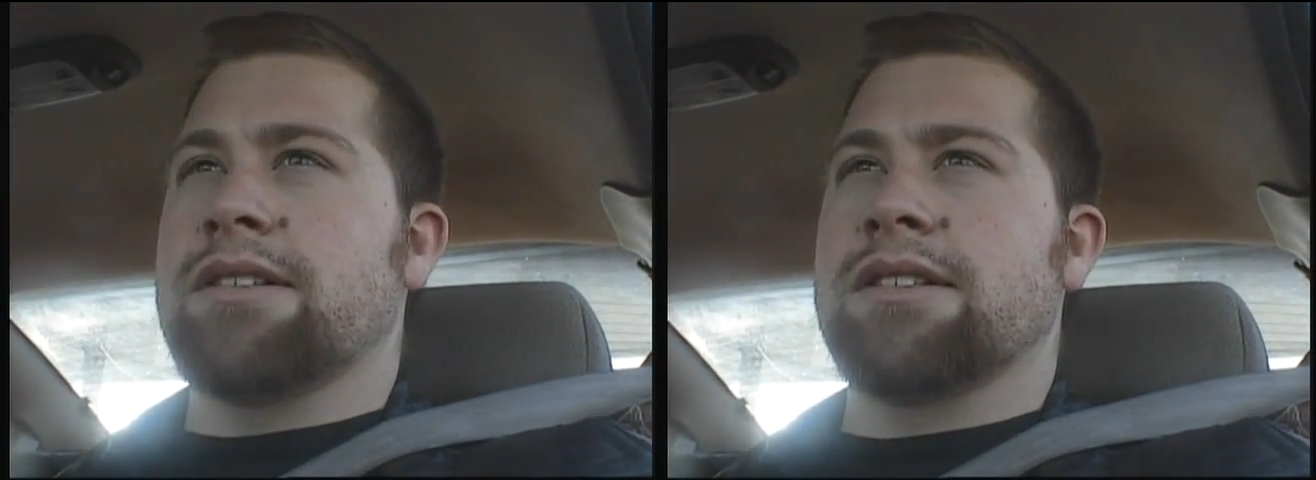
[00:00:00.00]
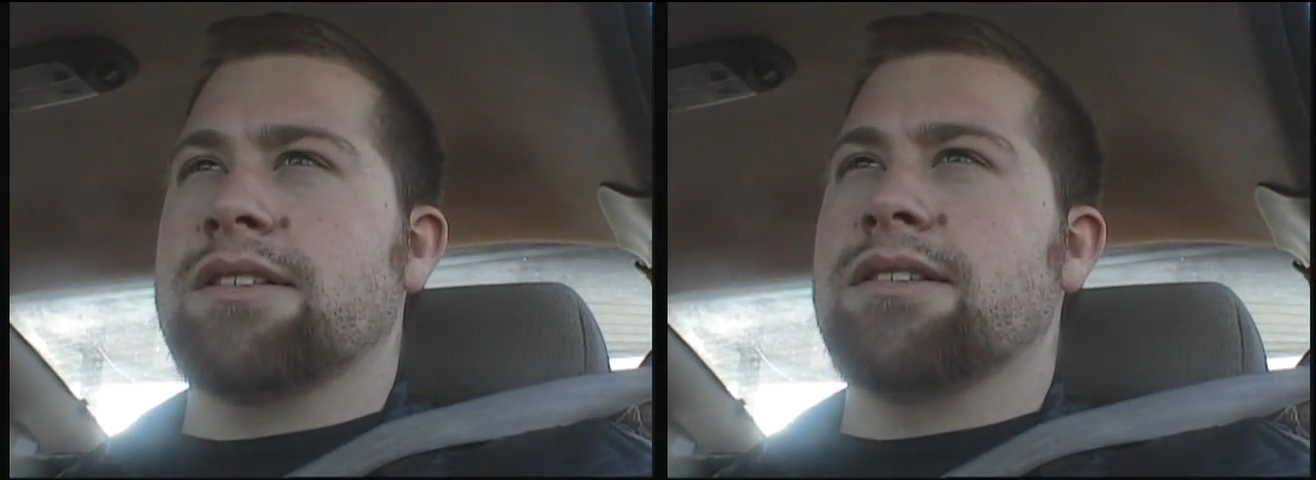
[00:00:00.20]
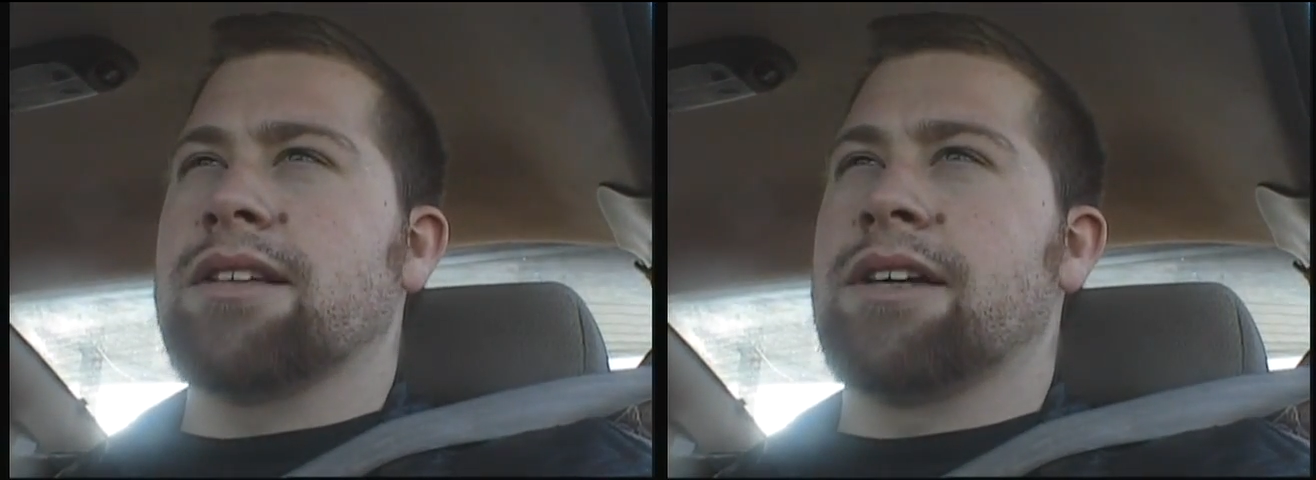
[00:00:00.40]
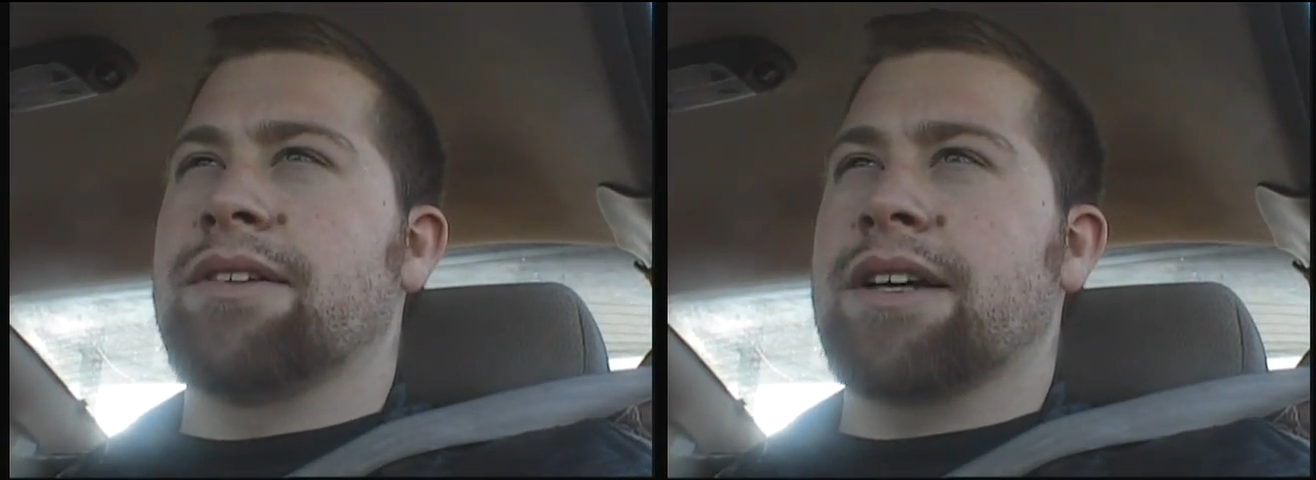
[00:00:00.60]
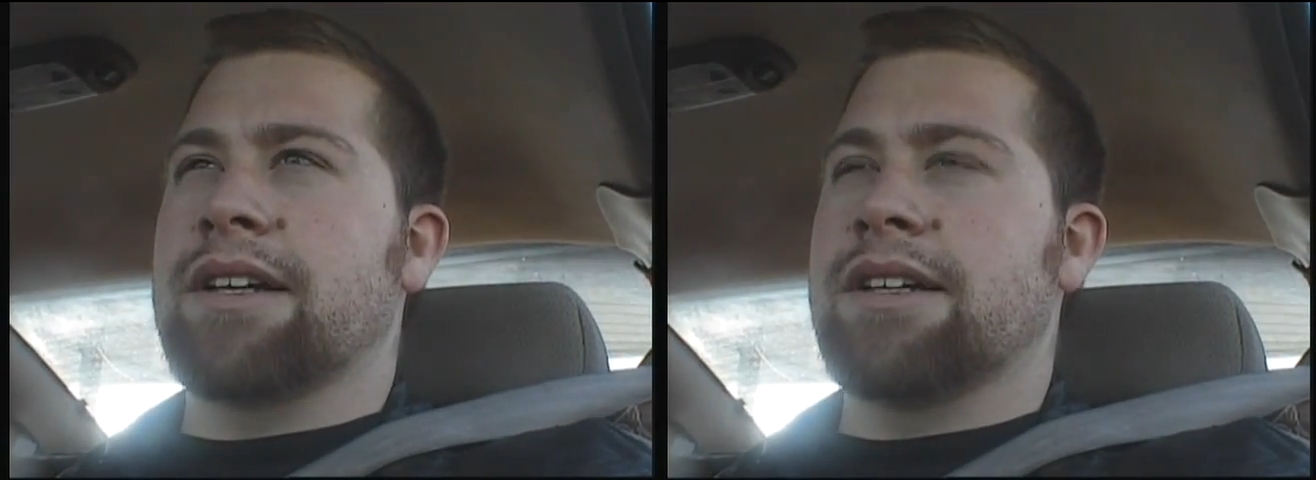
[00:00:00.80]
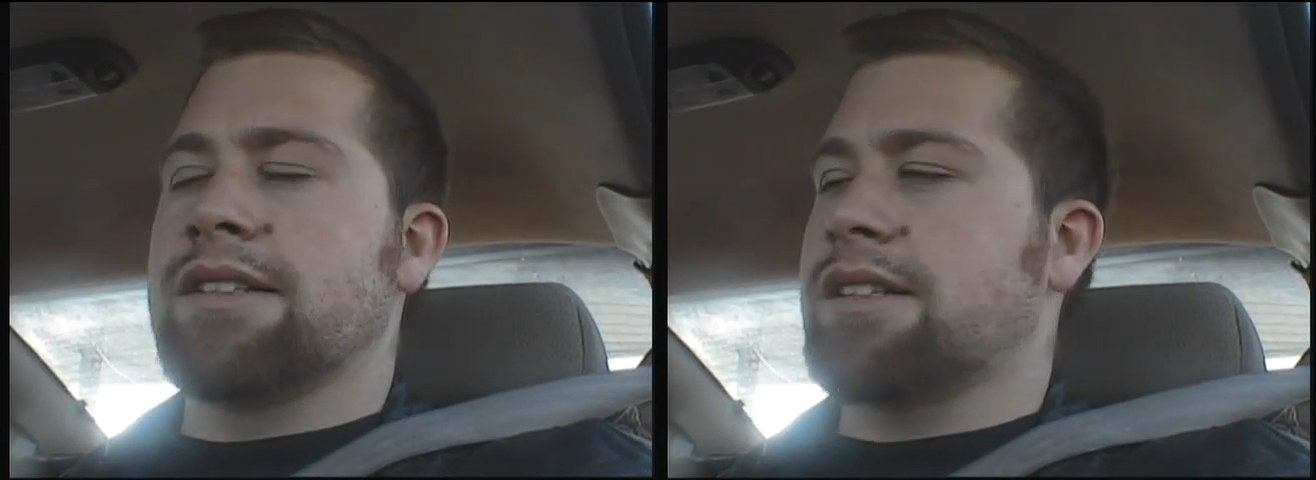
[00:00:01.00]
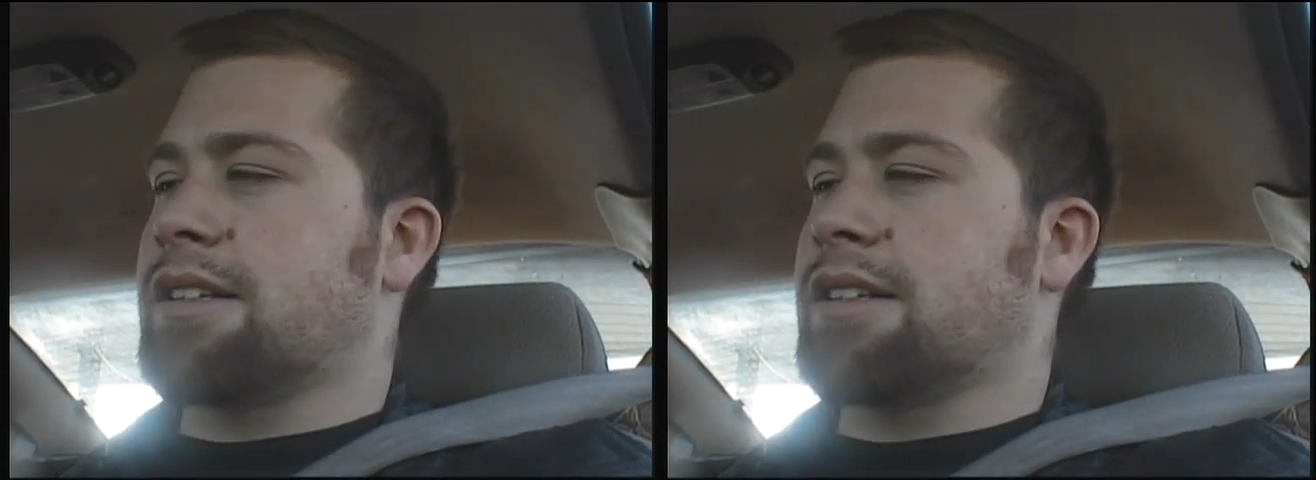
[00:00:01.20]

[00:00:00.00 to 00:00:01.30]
He's leaving. He's